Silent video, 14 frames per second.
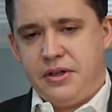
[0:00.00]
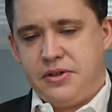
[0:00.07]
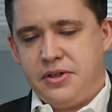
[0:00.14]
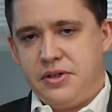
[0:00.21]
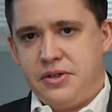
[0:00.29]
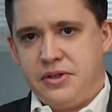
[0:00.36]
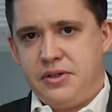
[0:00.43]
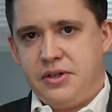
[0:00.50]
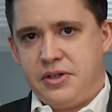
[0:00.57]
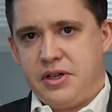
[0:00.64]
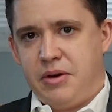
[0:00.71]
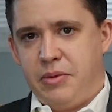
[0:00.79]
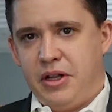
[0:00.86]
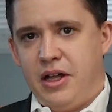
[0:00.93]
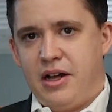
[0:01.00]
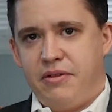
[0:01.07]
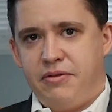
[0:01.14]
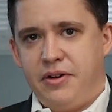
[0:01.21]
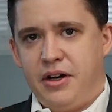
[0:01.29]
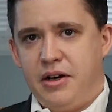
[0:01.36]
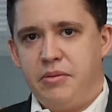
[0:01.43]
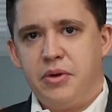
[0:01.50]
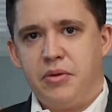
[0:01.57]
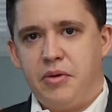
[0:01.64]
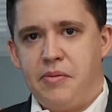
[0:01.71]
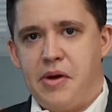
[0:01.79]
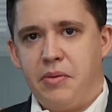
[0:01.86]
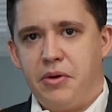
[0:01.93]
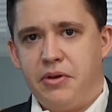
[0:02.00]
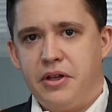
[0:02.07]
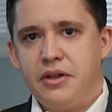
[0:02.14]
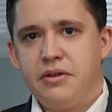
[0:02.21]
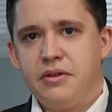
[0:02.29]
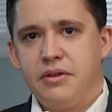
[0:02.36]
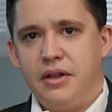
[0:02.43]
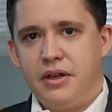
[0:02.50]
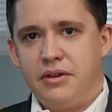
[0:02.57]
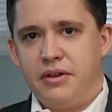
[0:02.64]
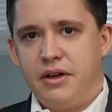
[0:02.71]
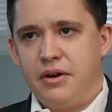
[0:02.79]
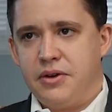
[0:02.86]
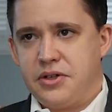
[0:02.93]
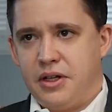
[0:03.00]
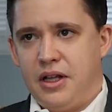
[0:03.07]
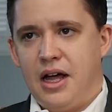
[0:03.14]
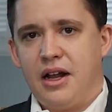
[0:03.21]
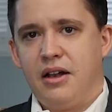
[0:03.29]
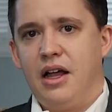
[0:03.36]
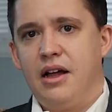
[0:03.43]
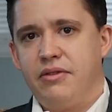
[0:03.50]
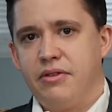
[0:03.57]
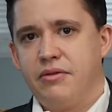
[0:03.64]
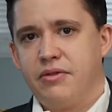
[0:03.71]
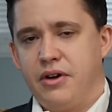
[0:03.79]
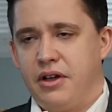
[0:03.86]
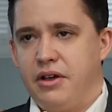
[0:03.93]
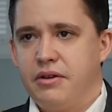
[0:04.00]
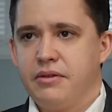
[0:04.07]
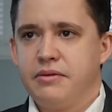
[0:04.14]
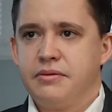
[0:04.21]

this is going to be a lot of fun, but remember that there is a lot of life in front of you.